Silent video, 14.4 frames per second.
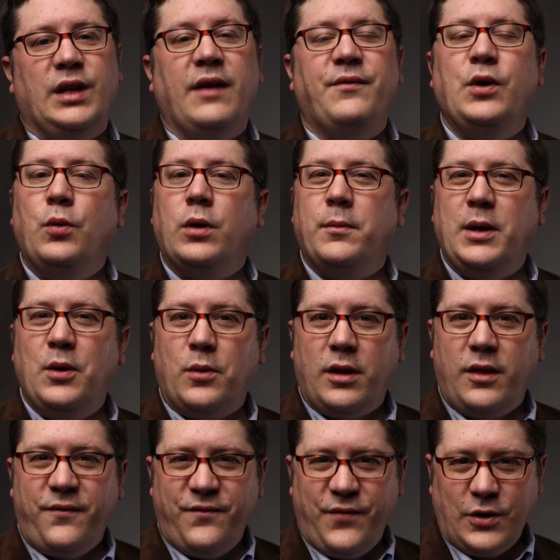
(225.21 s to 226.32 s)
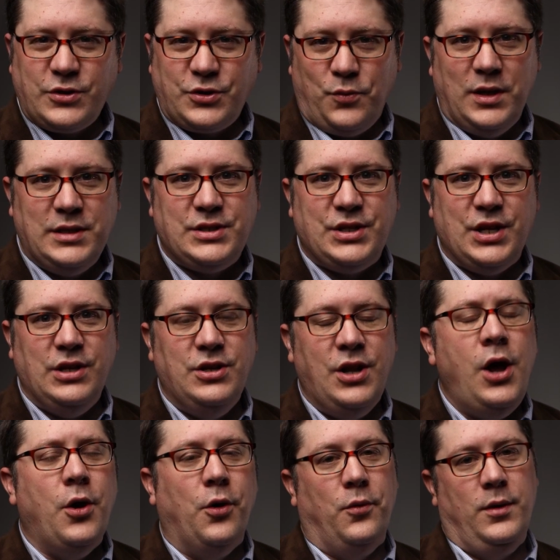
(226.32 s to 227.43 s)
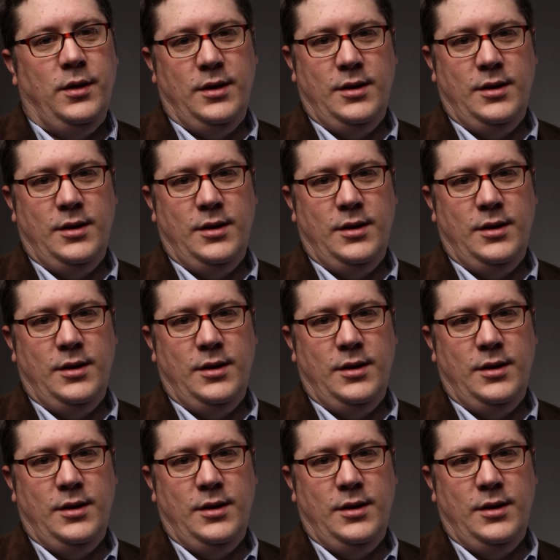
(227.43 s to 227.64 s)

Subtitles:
If you want to be one of the first ones to know